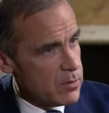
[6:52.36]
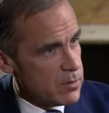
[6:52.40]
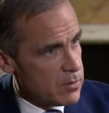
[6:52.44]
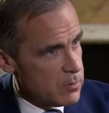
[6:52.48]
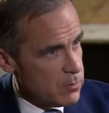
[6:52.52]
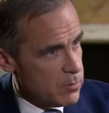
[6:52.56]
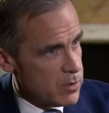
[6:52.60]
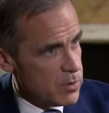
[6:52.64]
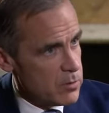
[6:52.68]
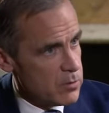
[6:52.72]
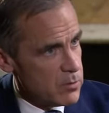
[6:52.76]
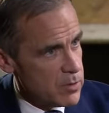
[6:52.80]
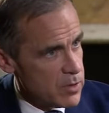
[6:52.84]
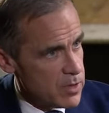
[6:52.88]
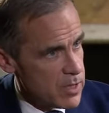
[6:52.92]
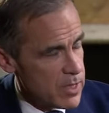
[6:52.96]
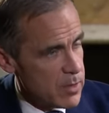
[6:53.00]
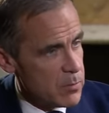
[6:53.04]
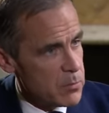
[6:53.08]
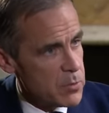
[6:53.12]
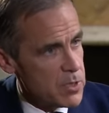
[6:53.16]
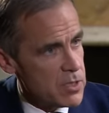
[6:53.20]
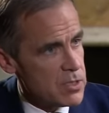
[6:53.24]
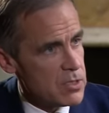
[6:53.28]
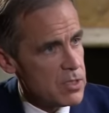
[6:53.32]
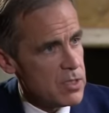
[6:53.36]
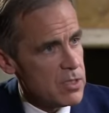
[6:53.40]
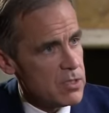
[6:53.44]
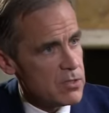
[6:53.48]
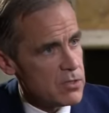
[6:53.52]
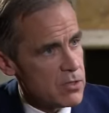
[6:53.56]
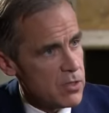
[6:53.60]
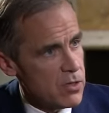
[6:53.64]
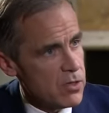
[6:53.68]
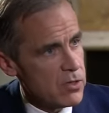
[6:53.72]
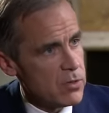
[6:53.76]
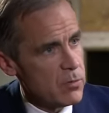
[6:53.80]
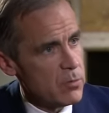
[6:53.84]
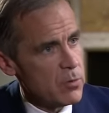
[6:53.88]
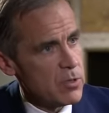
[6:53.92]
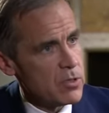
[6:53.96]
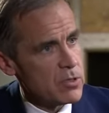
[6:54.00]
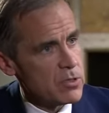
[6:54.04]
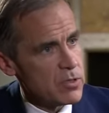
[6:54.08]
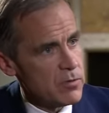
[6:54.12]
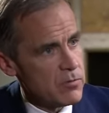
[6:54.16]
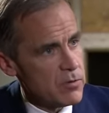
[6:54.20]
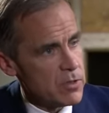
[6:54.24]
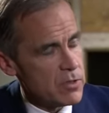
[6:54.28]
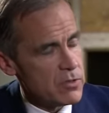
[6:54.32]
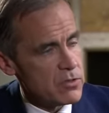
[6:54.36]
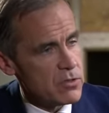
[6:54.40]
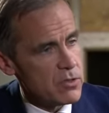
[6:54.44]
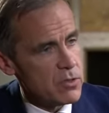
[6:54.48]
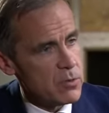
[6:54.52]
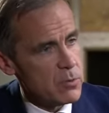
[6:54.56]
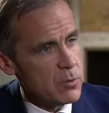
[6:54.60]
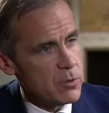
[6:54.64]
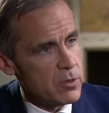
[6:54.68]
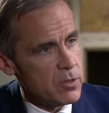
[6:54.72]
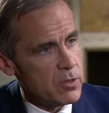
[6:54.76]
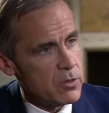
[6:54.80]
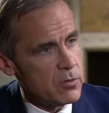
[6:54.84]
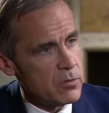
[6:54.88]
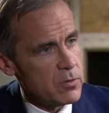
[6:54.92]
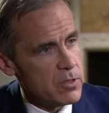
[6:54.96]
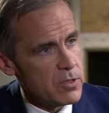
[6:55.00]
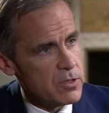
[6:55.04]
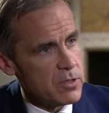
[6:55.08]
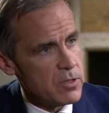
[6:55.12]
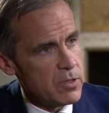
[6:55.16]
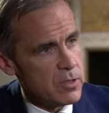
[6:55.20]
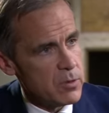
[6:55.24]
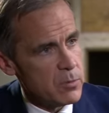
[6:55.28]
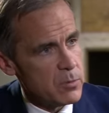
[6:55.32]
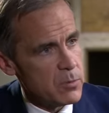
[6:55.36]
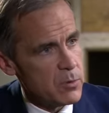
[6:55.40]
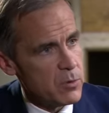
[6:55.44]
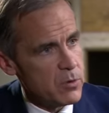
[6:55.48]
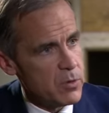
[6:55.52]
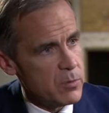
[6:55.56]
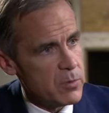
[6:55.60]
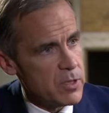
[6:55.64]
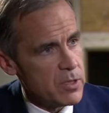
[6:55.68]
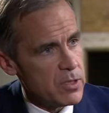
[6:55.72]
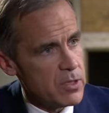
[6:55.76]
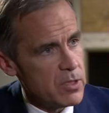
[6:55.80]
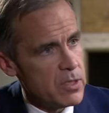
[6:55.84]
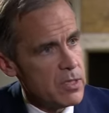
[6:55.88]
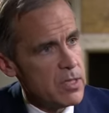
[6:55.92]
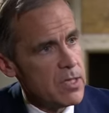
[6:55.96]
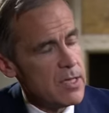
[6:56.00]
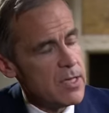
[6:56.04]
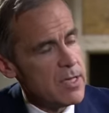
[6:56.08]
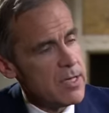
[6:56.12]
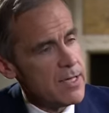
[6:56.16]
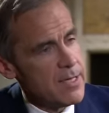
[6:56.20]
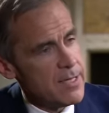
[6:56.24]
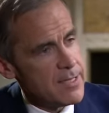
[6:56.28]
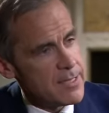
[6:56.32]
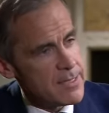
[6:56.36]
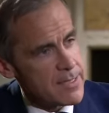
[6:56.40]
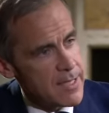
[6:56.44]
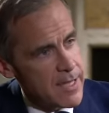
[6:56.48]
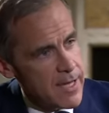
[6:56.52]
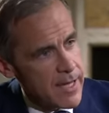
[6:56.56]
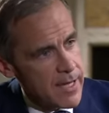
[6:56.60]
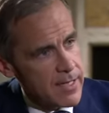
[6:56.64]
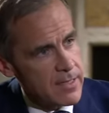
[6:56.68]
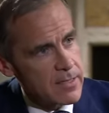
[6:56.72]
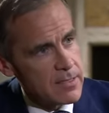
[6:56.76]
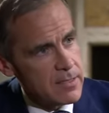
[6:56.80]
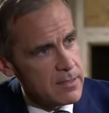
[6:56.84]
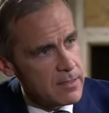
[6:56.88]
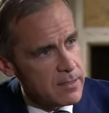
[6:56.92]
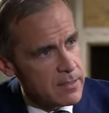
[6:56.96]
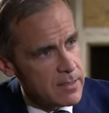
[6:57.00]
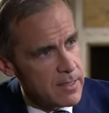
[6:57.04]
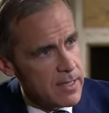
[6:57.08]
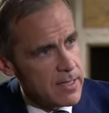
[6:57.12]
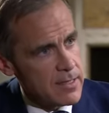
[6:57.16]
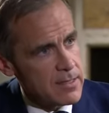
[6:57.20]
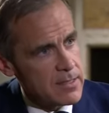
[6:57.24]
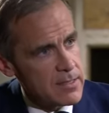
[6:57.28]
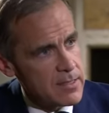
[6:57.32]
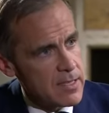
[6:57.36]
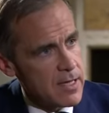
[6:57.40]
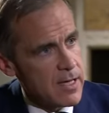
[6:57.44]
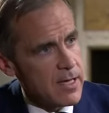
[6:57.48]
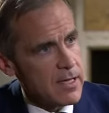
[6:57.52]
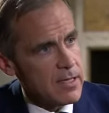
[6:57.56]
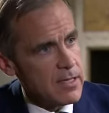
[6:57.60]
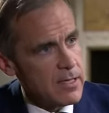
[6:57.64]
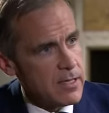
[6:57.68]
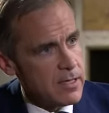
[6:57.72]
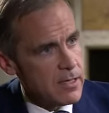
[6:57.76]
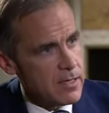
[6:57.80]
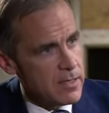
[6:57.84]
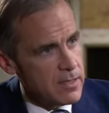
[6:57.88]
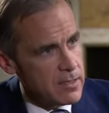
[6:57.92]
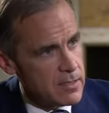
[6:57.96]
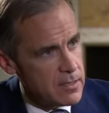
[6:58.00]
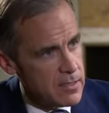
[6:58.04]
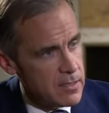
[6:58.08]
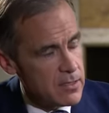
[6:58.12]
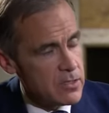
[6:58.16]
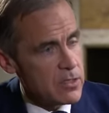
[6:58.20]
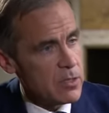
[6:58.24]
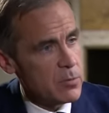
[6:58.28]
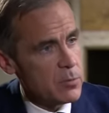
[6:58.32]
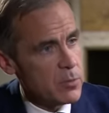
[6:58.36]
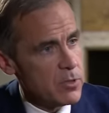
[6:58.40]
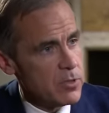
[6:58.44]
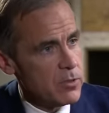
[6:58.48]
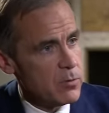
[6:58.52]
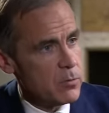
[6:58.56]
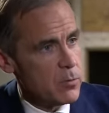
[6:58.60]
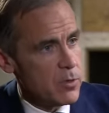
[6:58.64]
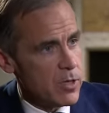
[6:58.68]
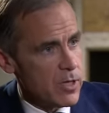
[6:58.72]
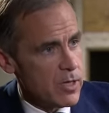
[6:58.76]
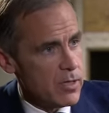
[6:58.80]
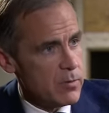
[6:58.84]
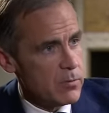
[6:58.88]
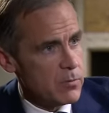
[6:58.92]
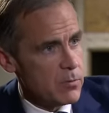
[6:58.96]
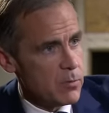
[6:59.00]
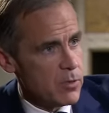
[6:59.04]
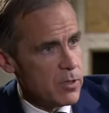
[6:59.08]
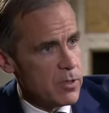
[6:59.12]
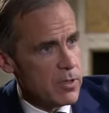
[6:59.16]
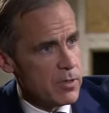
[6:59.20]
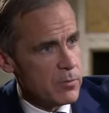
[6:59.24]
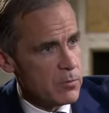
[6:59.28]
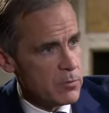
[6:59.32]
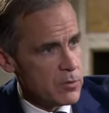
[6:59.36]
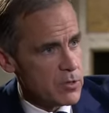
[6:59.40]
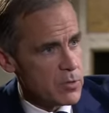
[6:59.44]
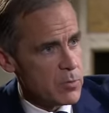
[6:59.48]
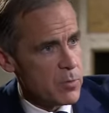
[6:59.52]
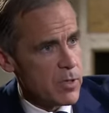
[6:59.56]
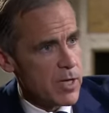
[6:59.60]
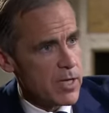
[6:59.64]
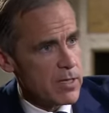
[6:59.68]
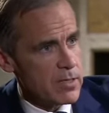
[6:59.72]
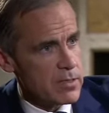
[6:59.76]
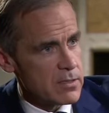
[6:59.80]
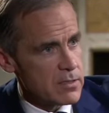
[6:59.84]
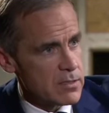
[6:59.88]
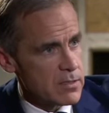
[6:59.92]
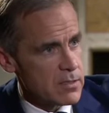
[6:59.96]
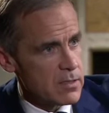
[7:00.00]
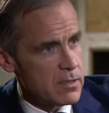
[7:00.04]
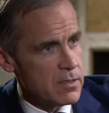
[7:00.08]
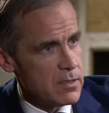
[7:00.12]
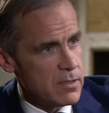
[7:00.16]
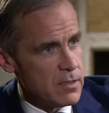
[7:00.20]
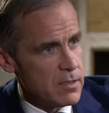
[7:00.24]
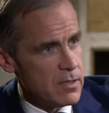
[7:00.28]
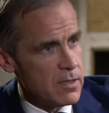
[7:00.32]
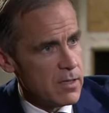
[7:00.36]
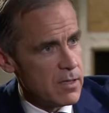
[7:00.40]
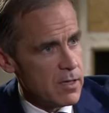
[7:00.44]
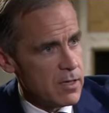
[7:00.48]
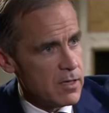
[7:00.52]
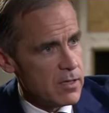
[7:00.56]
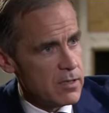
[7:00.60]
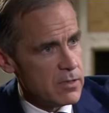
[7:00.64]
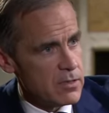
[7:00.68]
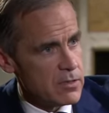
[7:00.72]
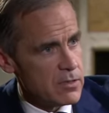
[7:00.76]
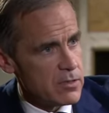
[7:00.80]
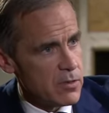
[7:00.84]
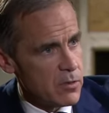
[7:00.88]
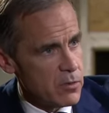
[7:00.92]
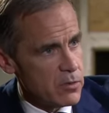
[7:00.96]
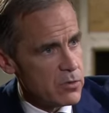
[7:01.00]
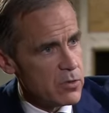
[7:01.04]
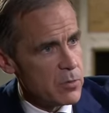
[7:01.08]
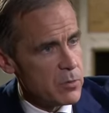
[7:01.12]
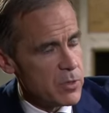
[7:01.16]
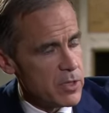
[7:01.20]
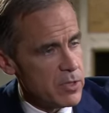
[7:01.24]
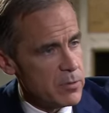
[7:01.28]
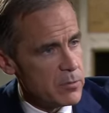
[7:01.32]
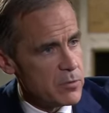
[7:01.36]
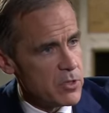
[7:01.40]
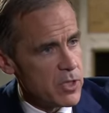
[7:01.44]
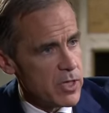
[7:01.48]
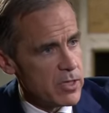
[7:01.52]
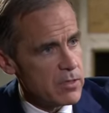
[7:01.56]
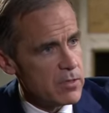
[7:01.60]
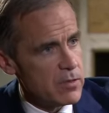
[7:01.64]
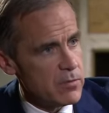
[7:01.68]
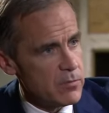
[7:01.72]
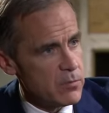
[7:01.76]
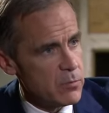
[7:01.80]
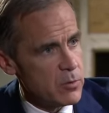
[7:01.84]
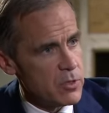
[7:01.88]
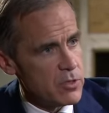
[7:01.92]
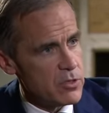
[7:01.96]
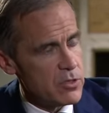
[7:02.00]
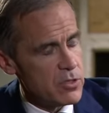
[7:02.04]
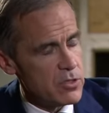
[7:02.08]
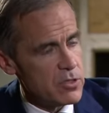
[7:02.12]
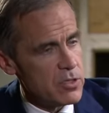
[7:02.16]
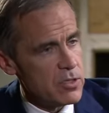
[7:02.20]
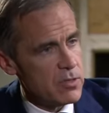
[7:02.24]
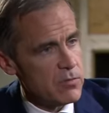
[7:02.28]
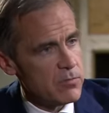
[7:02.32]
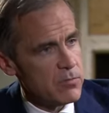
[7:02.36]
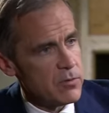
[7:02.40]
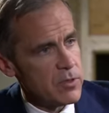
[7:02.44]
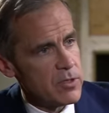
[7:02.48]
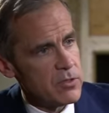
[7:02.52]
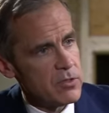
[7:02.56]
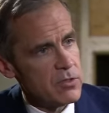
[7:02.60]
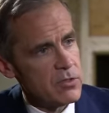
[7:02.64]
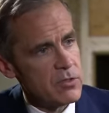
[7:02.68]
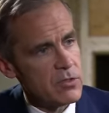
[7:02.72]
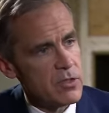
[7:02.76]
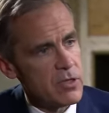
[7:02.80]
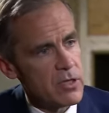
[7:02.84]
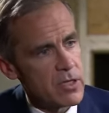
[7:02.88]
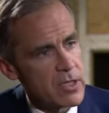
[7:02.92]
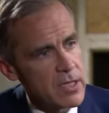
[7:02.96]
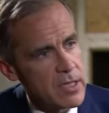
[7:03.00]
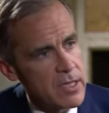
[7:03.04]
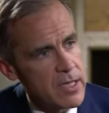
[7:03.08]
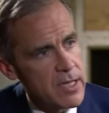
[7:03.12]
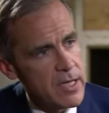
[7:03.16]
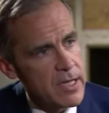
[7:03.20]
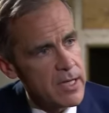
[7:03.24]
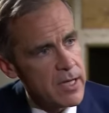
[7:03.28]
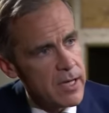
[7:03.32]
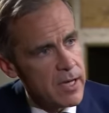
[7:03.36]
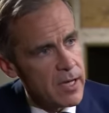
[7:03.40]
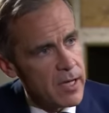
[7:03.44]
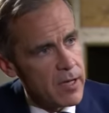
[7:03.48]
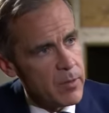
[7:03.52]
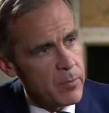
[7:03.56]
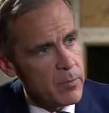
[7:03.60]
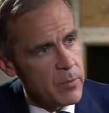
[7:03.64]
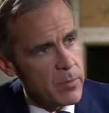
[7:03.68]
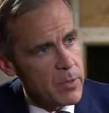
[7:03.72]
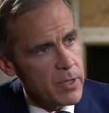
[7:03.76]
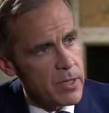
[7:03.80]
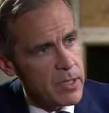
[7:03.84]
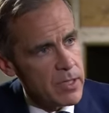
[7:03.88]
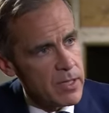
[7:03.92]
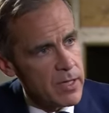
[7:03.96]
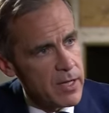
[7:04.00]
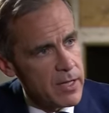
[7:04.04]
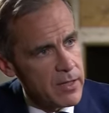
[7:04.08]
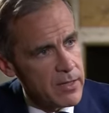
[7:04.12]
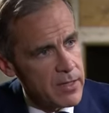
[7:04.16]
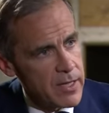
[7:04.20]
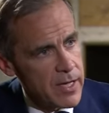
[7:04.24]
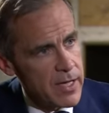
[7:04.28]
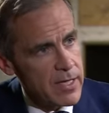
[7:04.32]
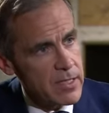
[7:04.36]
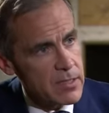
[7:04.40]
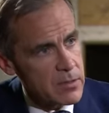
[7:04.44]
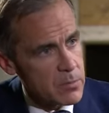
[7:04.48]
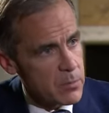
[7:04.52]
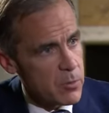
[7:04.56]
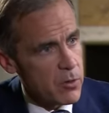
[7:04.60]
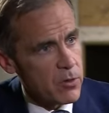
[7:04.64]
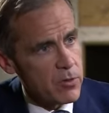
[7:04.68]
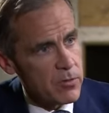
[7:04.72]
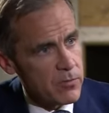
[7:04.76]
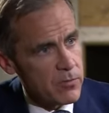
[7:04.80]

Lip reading: MPC saw the risk of a considerable increase in unemployment. It's acted against that in a disciplined way, one that respects its ultimate objective, which is the inflation target, and that's part